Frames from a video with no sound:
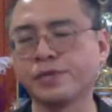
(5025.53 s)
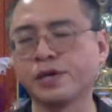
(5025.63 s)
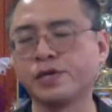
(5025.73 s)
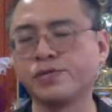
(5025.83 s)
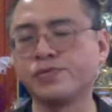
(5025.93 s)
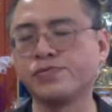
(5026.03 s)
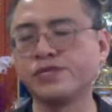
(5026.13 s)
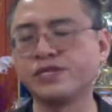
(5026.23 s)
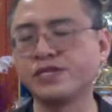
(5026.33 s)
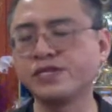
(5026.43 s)
and to
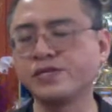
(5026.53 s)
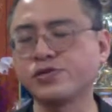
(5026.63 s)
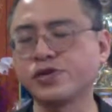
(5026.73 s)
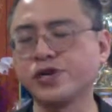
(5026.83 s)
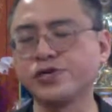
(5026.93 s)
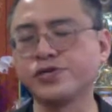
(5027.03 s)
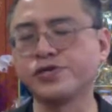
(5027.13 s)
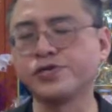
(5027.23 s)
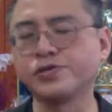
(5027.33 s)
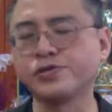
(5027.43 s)
resist
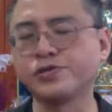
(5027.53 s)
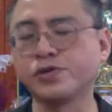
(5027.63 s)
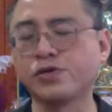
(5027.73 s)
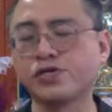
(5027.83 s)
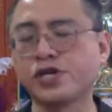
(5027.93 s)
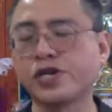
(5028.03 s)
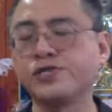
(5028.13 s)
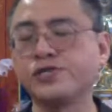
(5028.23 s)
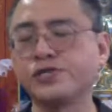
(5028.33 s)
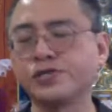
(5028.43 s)
change, to not
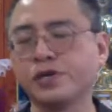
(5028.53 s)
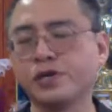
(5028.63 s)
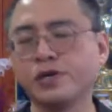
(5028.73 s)
change,